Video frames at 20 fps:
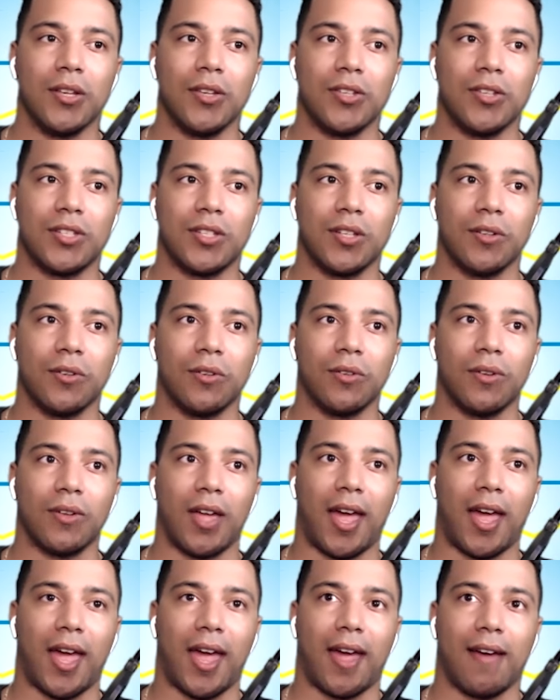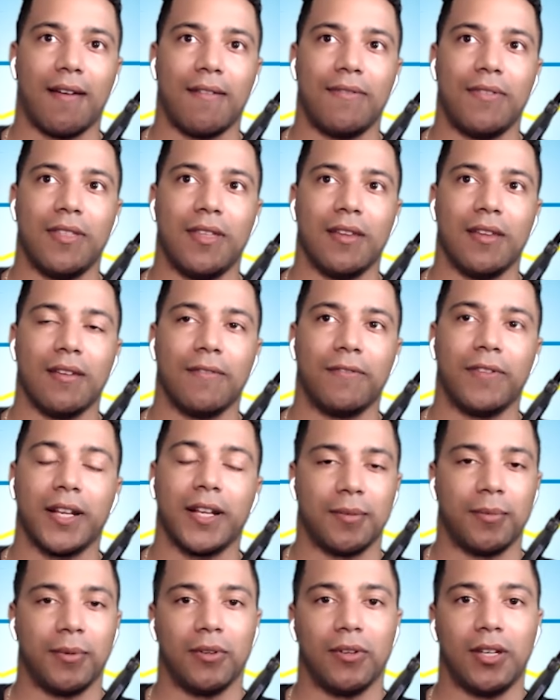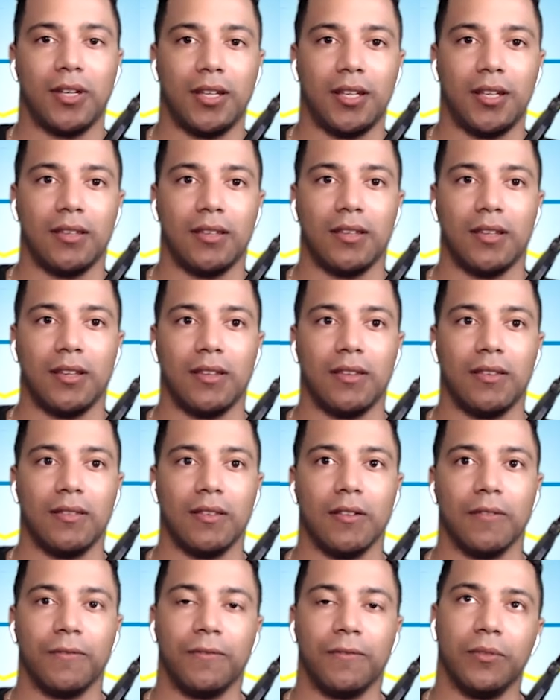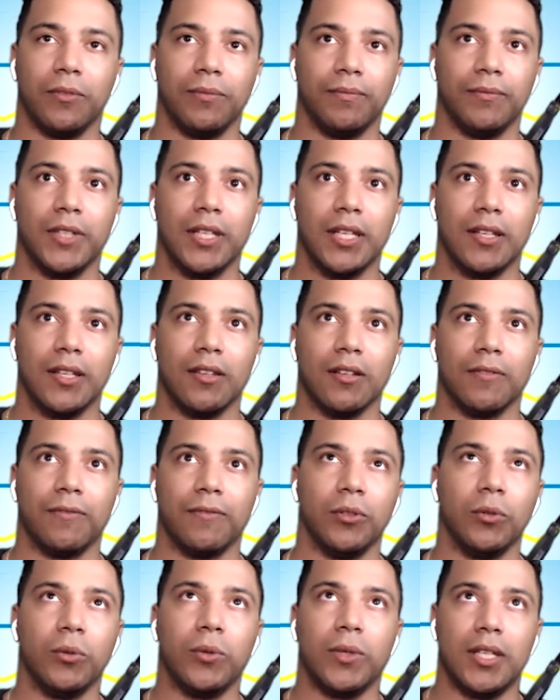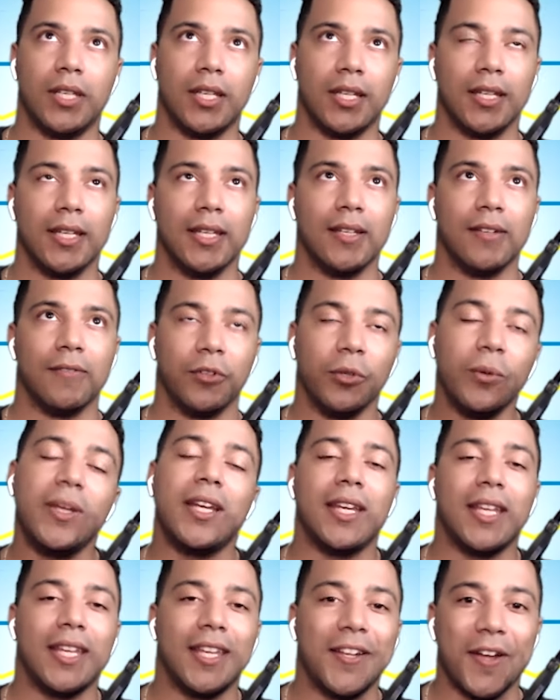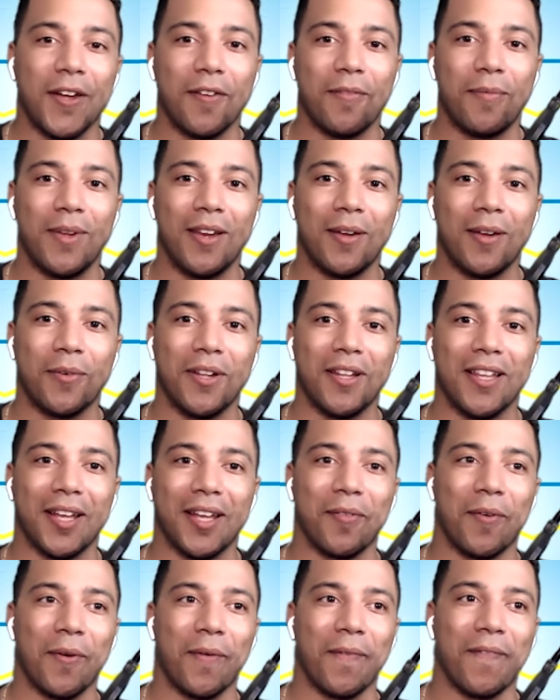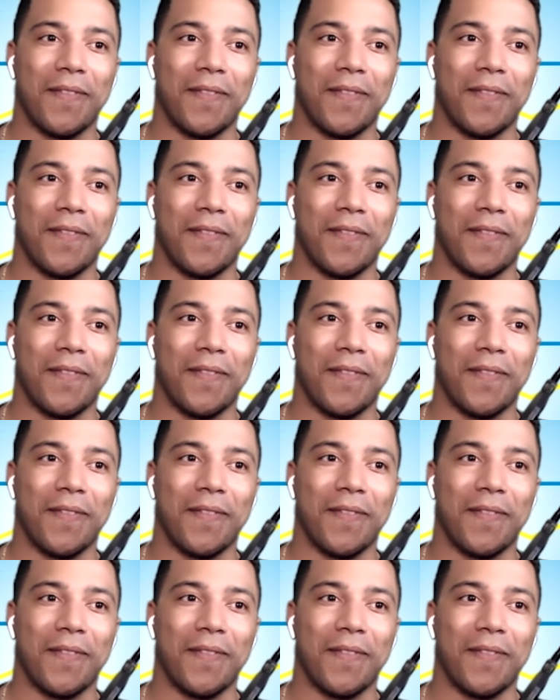still have the flexibility and the fluidity of being able to like